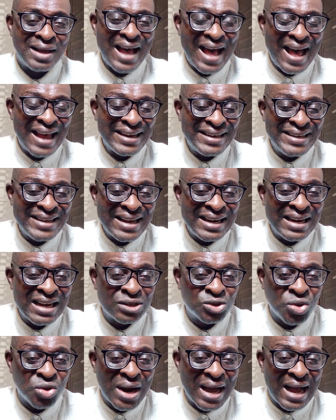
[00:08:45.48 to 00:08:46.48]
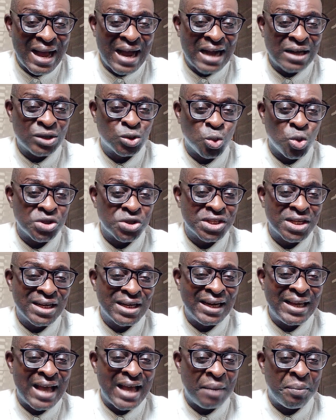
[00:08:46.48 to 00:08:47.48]
And the Electoral Act was
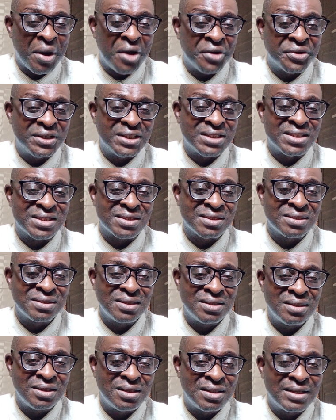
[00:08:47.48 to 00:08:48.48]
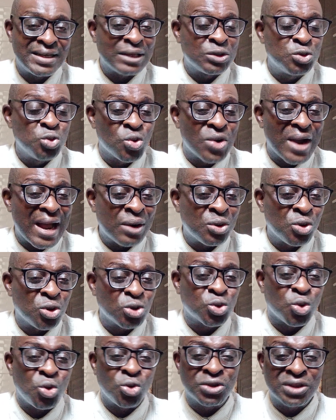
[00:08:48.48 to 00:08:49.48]
clear about this, that you
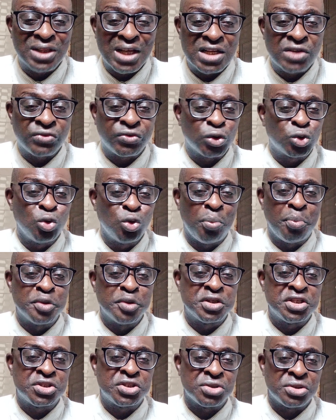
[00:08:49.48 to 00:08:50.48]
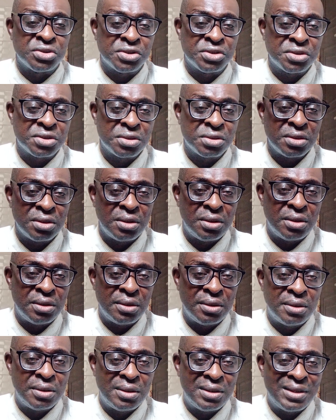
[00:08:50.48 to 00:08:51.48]
cannot contest for 2 positions.
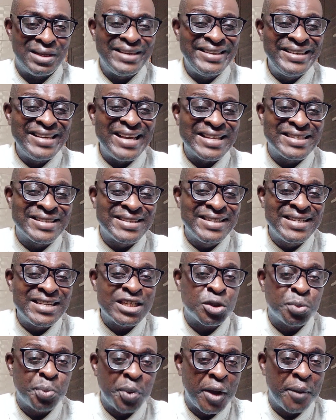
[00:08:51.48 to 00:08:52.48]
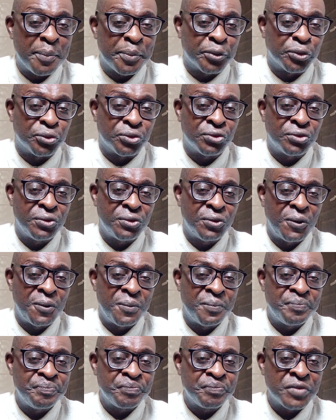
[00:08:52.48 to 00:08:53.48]
Yet these people,
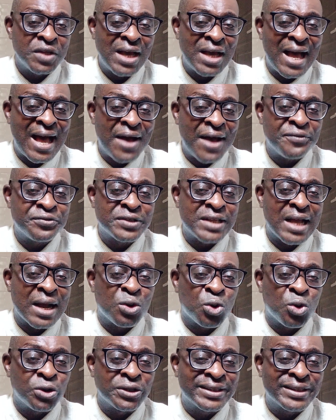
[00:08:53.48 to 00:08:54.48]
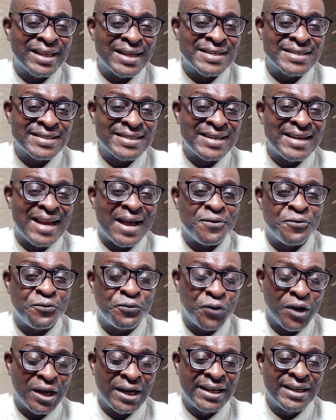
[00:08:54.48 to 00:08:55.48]
after contesting and
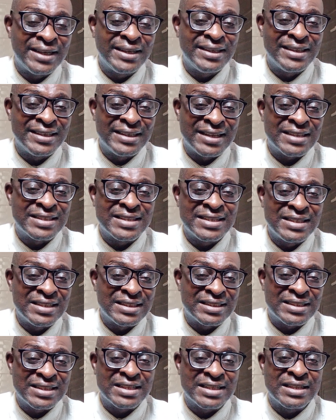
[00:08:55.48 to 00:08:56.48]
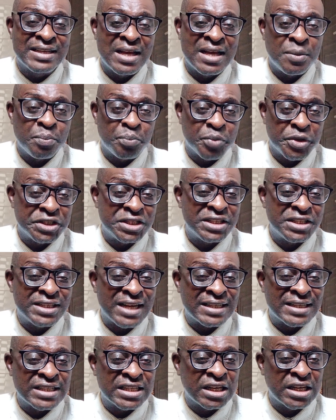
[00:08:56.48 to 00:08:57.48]
failing in getting the
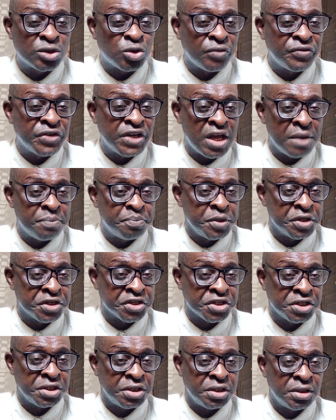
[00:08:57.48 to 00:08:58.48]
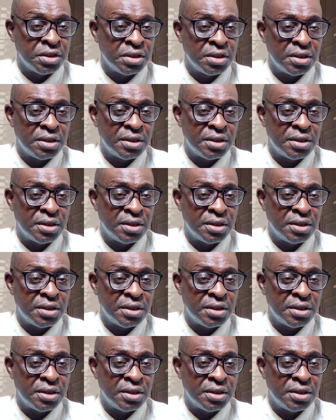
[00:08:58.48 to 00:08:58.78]
presidential ticket of the APC,